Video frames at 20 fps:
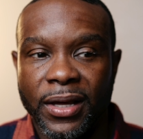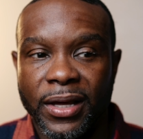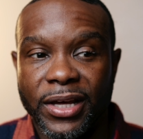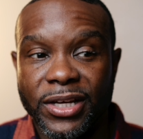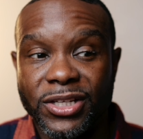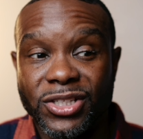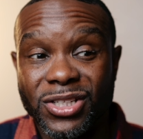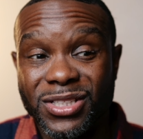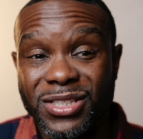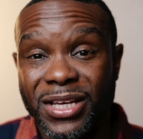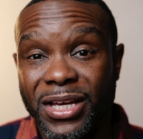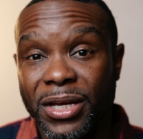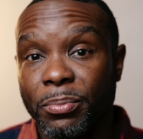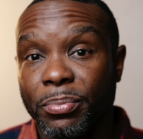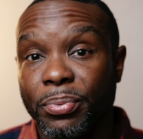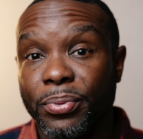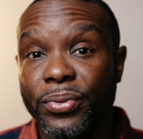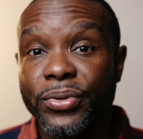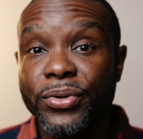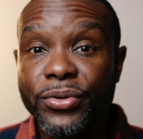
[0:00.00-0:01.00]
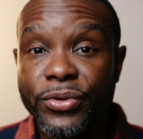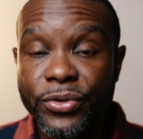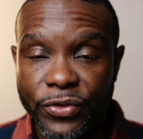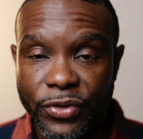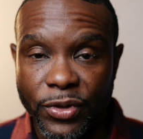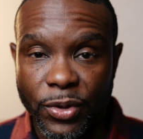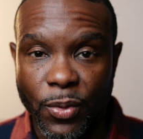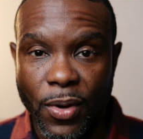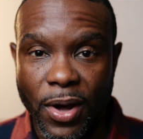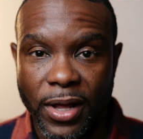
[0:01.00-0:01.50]
and just to improve
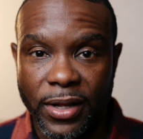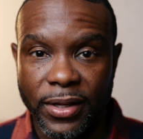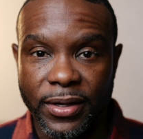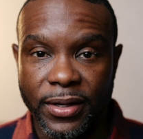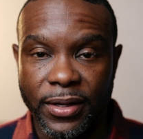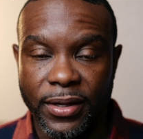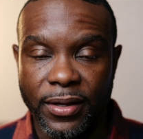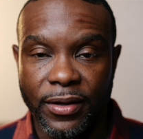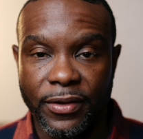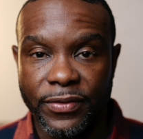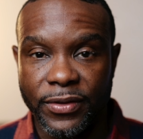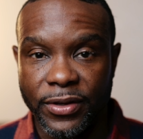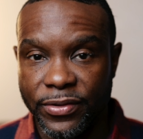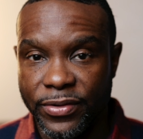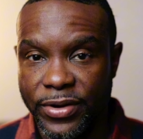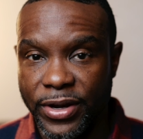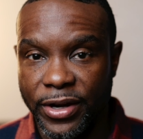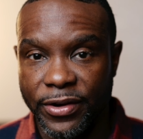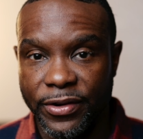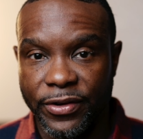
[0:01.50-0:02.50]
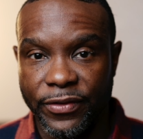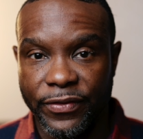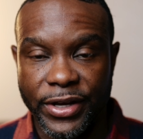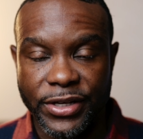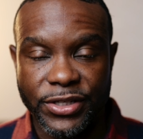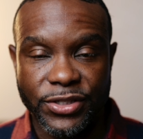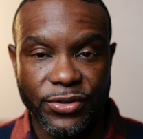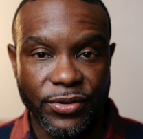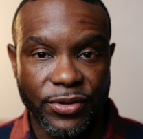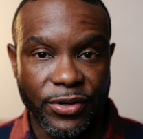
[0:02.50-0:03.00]
the quality of the creative
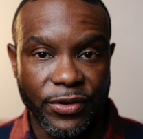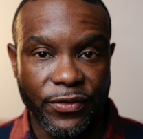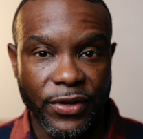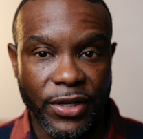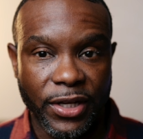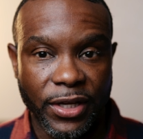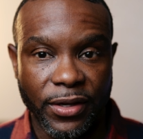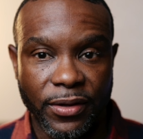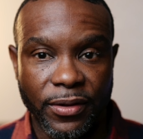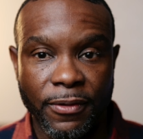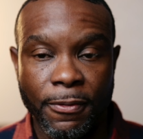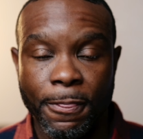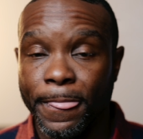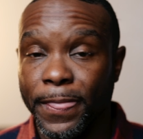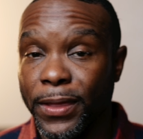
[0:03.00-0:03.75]
direction on the video